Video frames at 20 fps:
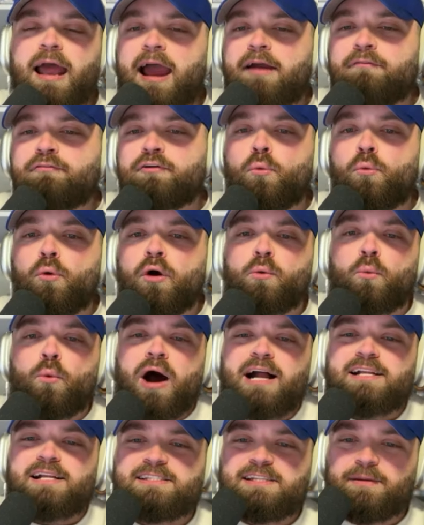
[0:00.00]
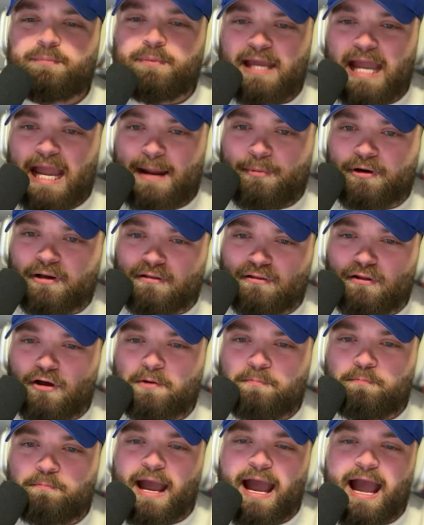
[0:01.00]
everyone wants to be able to
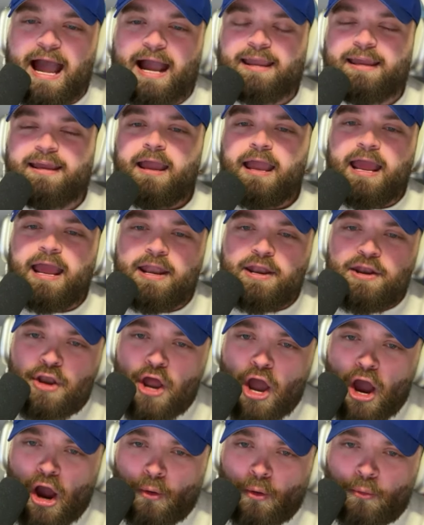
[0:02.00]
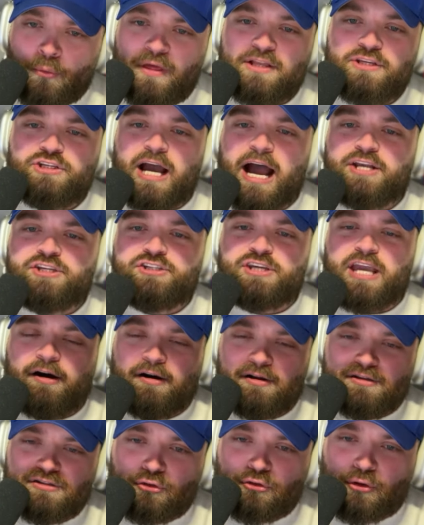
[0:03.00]
look back and know that Josh
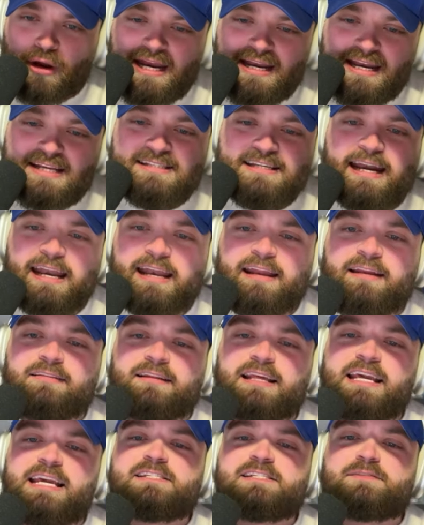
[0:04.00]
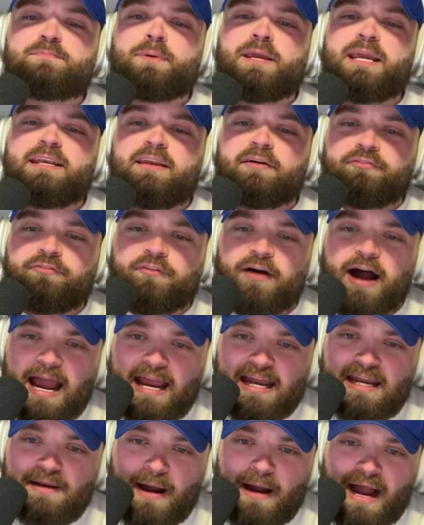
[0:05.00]
Allen's greatness can at least be
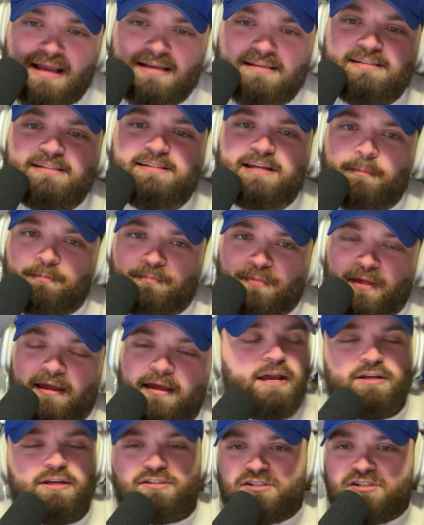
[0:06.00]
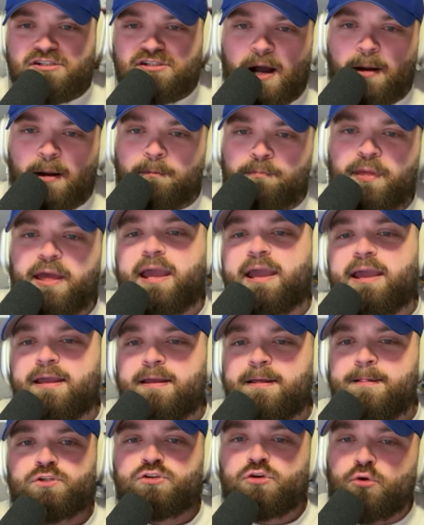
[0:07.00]
defined by something.
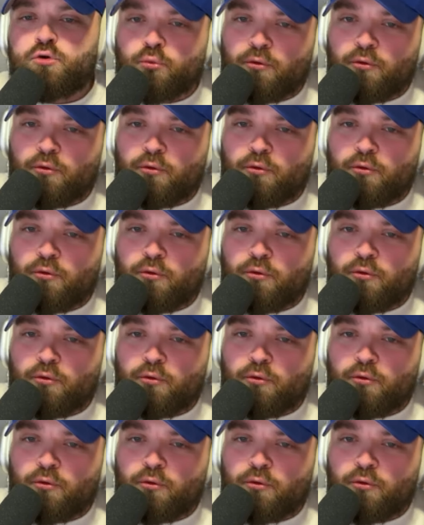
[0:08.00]
Something to